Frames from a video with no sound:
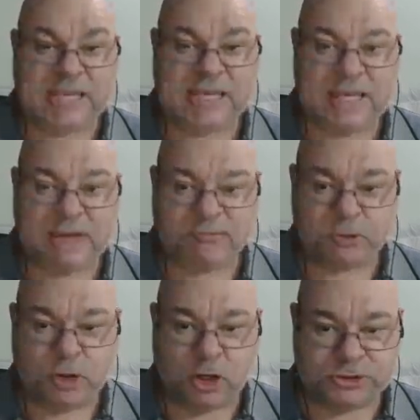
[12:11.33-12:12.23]
careful
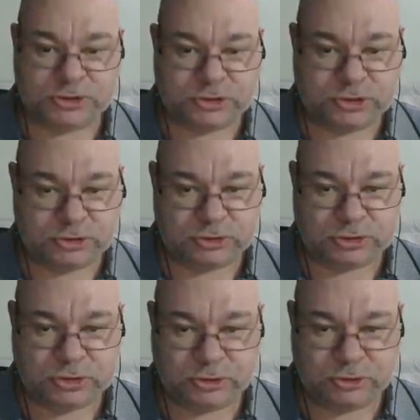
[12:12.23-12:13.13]
not
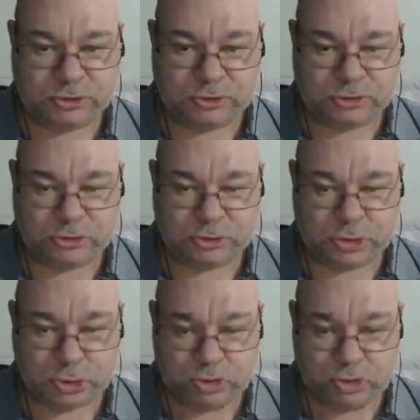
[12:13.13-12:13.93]
to do too